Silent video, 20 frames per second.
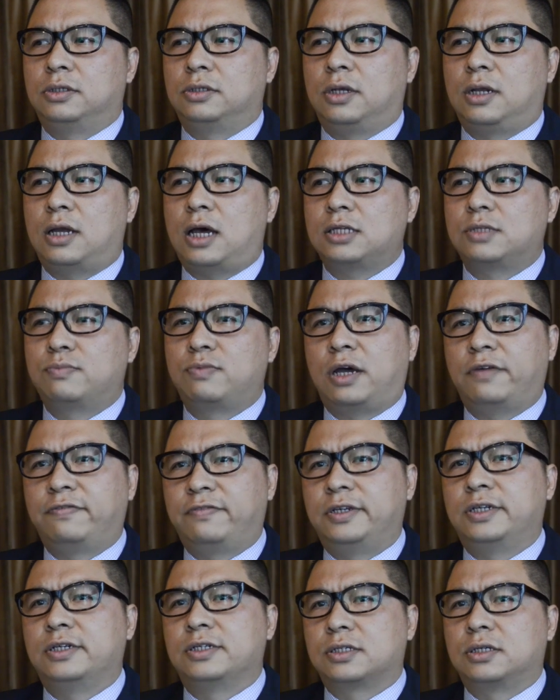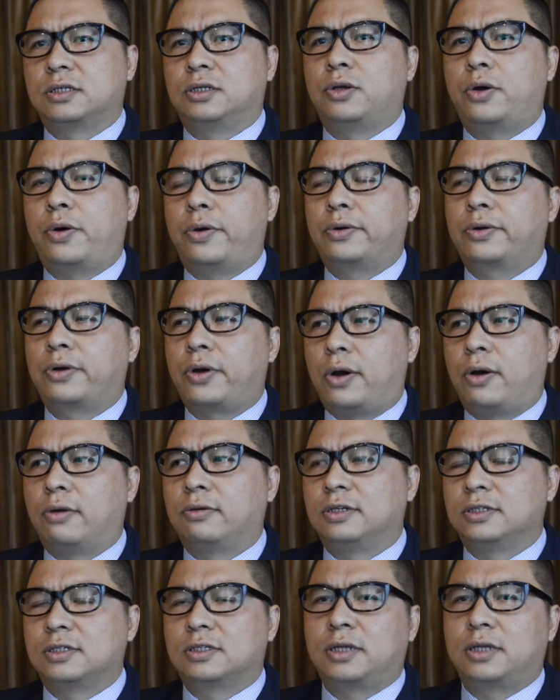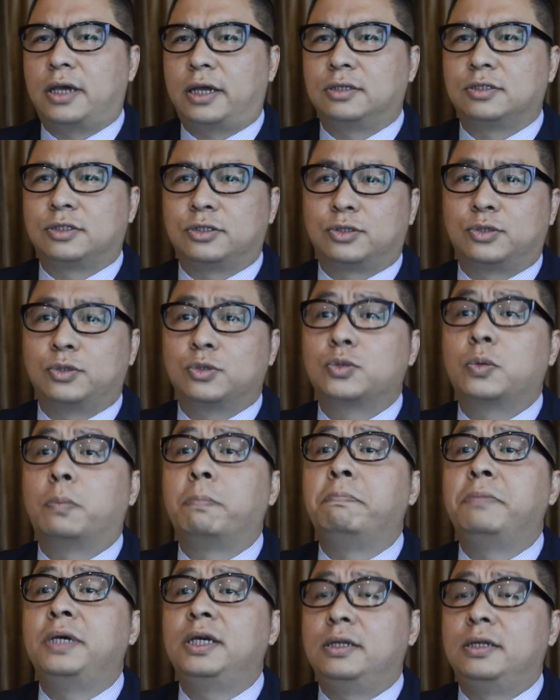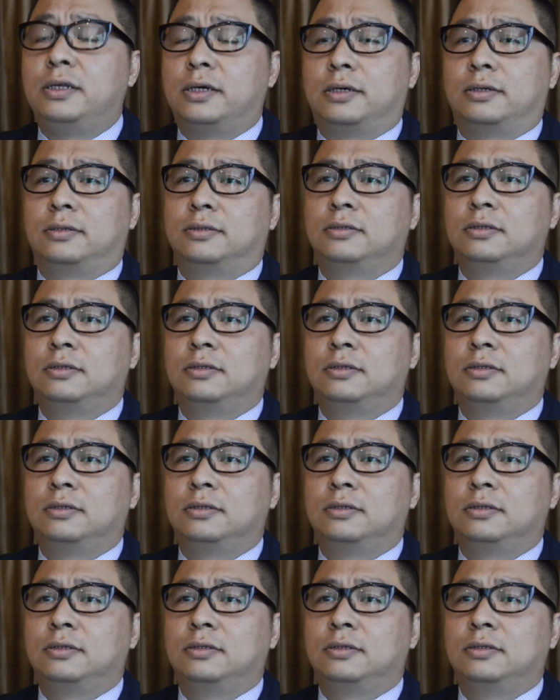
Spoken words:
the last 5 years in Hong Kong is that it's the social media